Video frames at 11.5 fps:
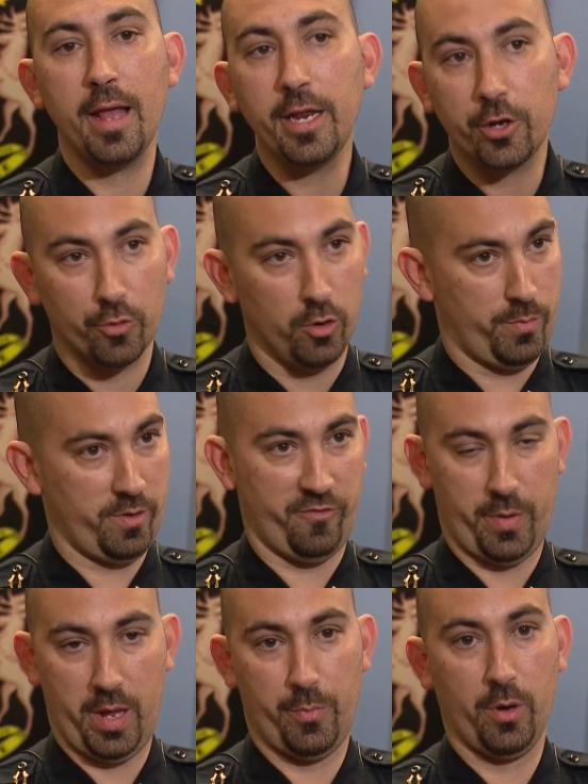any group
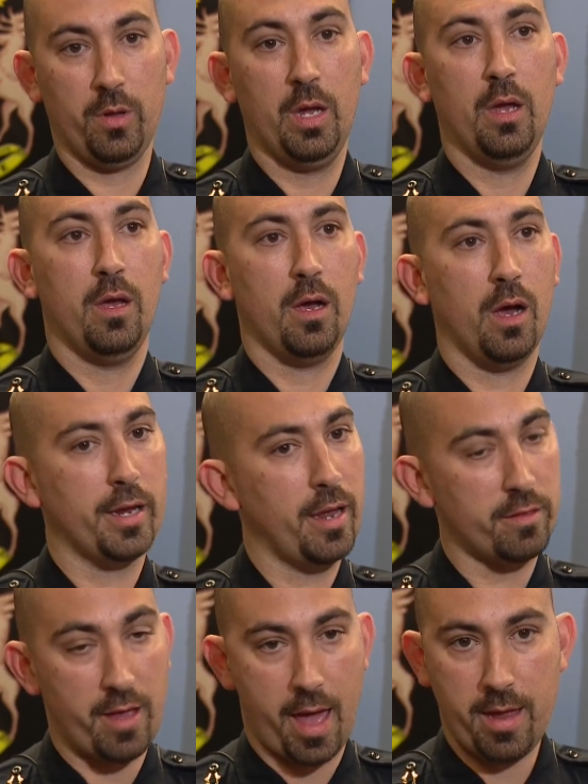of people
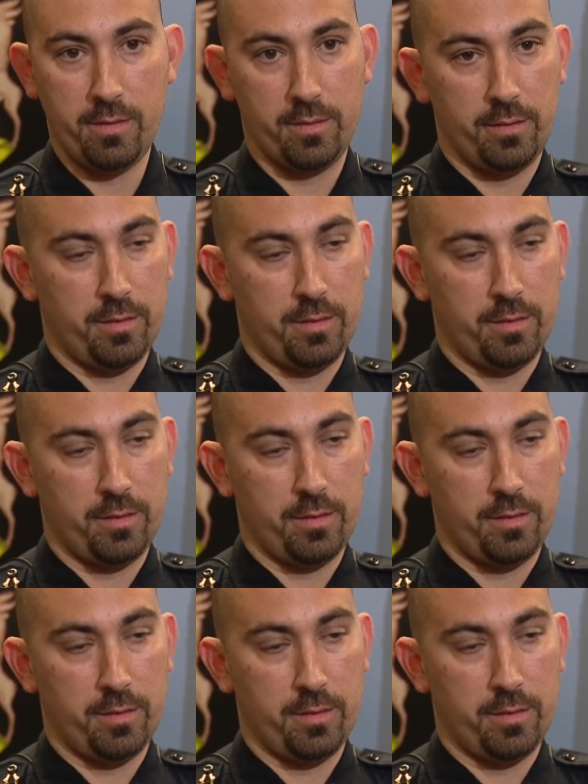against hate.